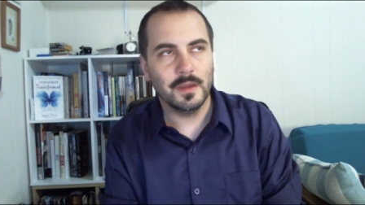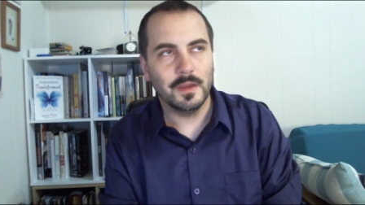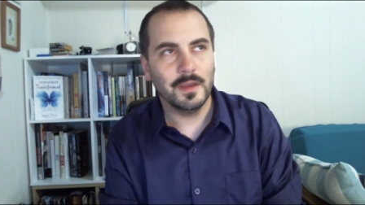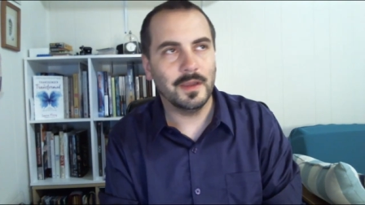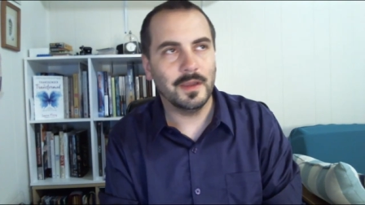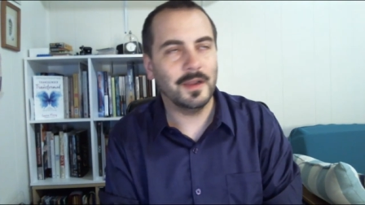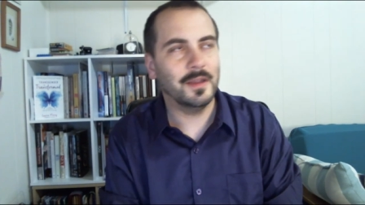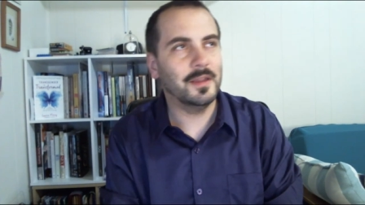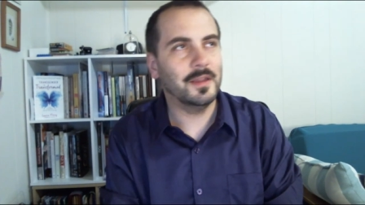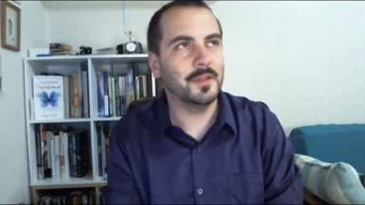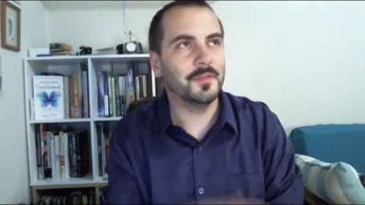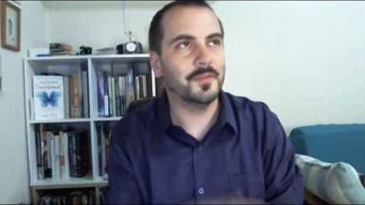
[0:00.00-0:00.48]

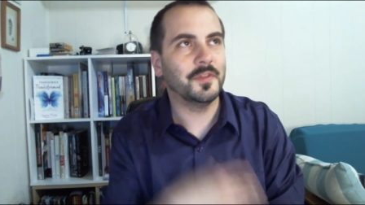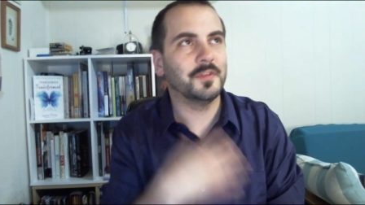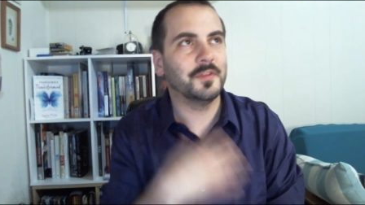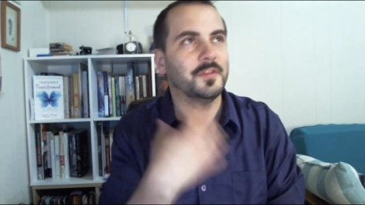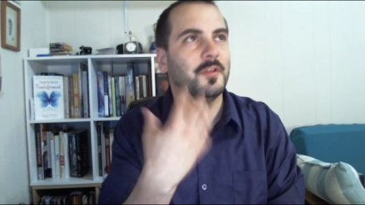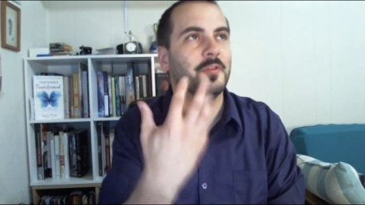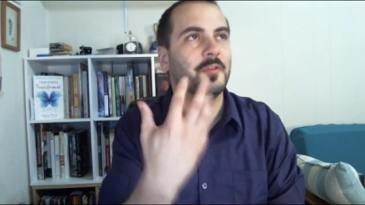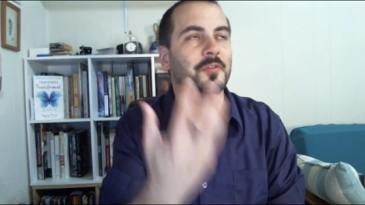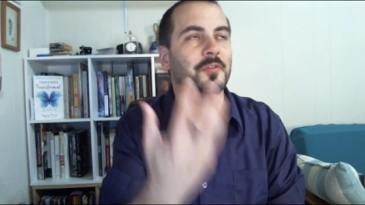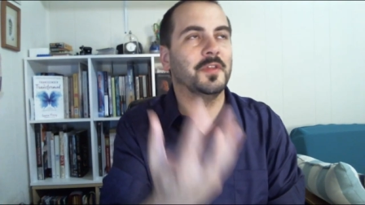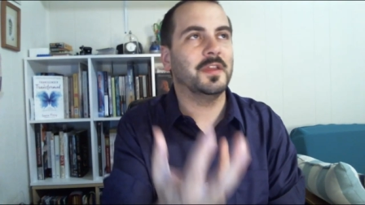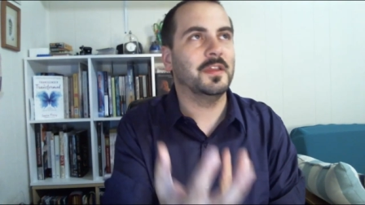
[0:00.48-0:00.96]
and I love this
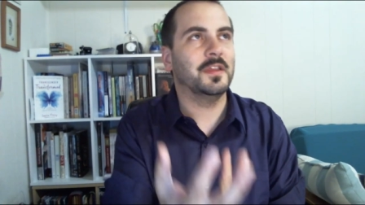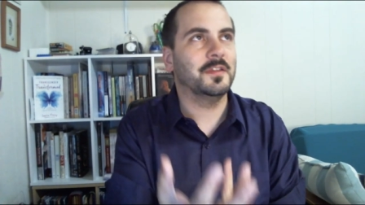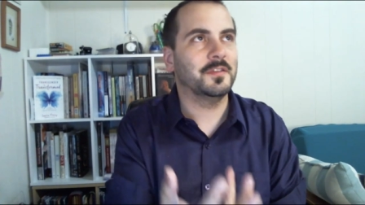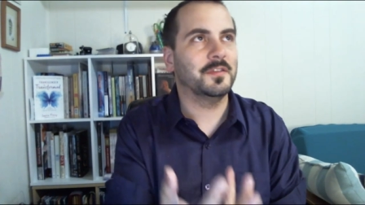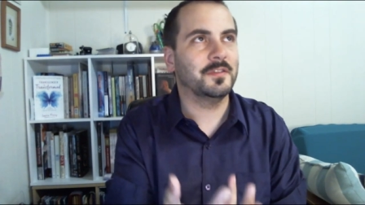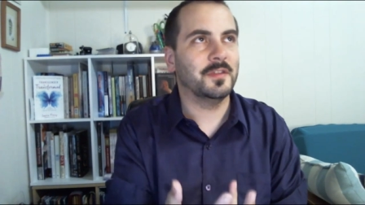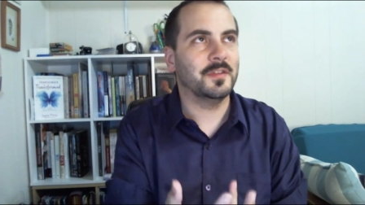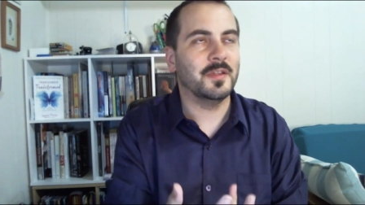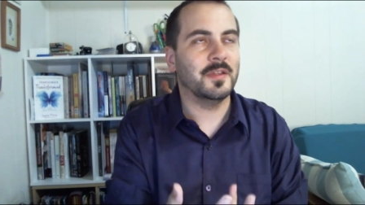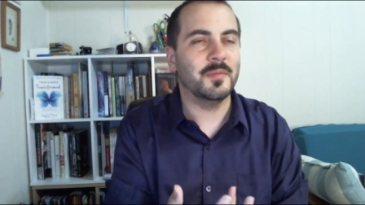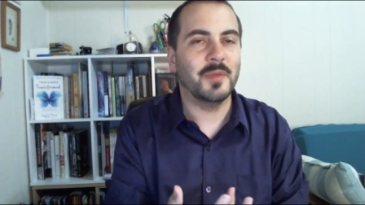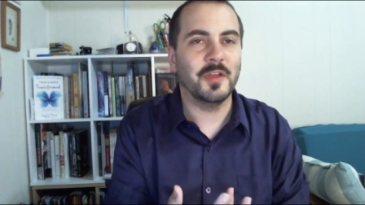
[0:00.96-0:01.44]
other thing he,
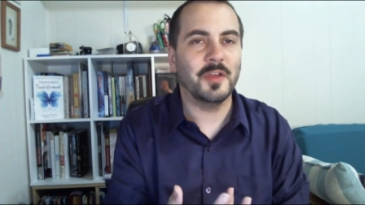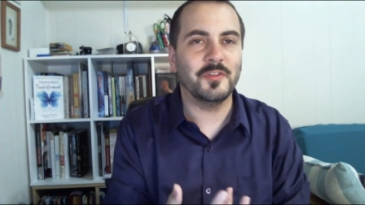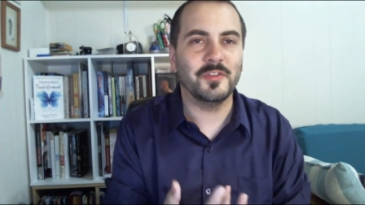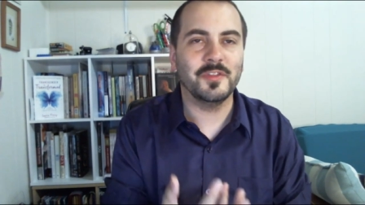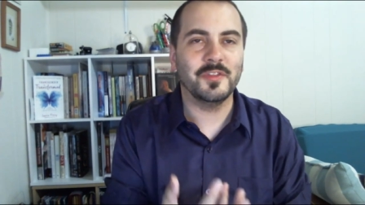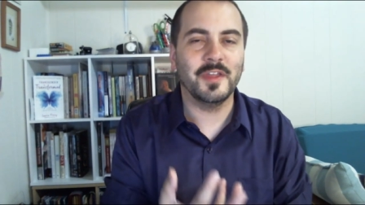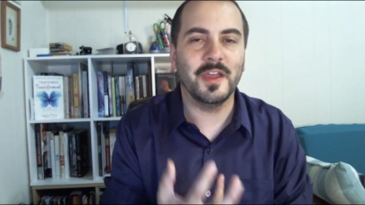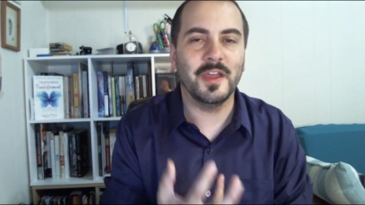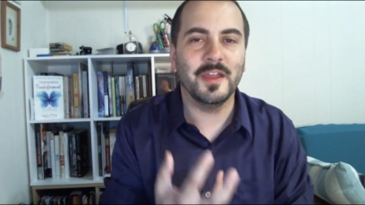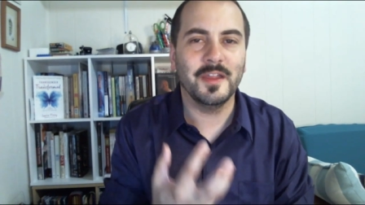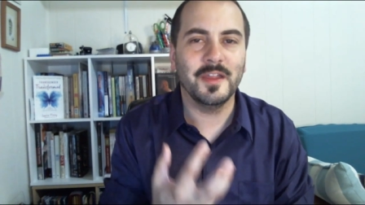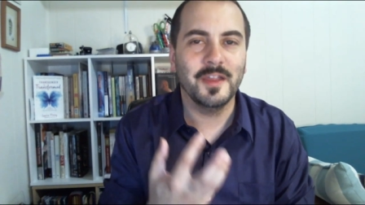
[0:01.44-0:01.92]
he mentioned
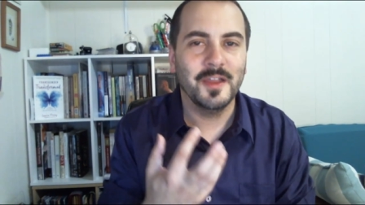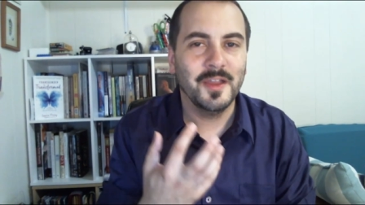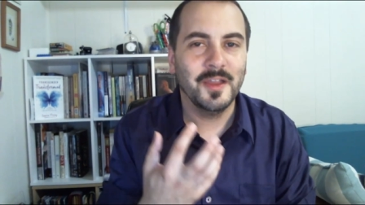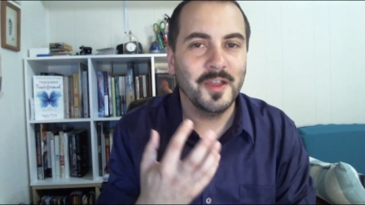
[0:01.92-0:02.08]
that